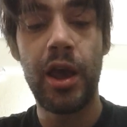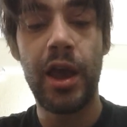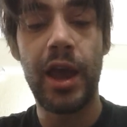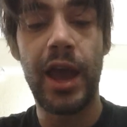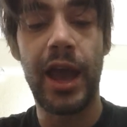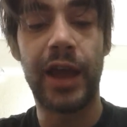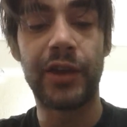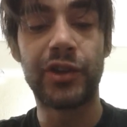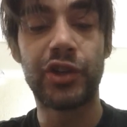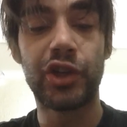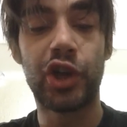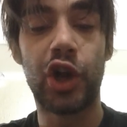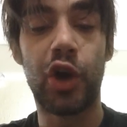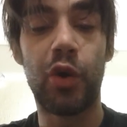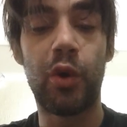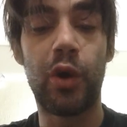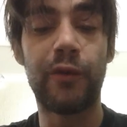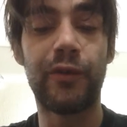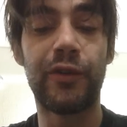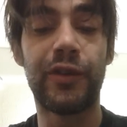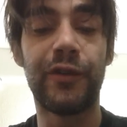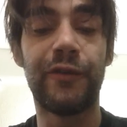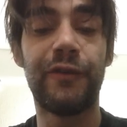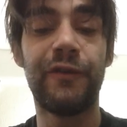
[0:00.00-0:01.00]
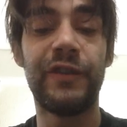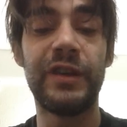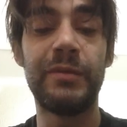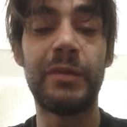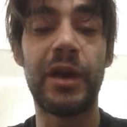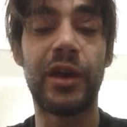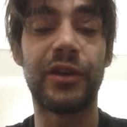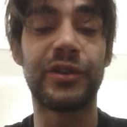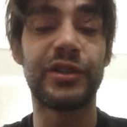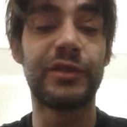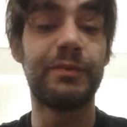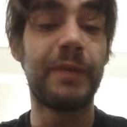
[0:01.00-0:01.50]
And to go over the
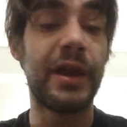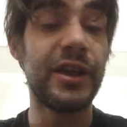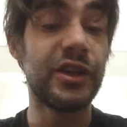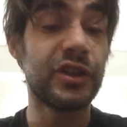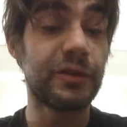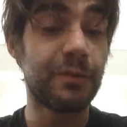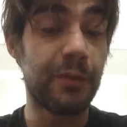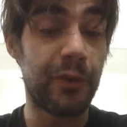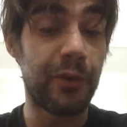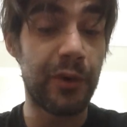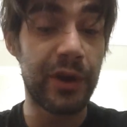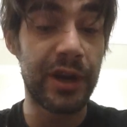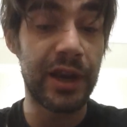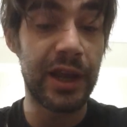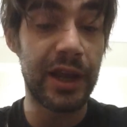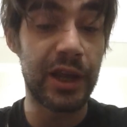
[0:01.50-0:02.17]
female Space Marine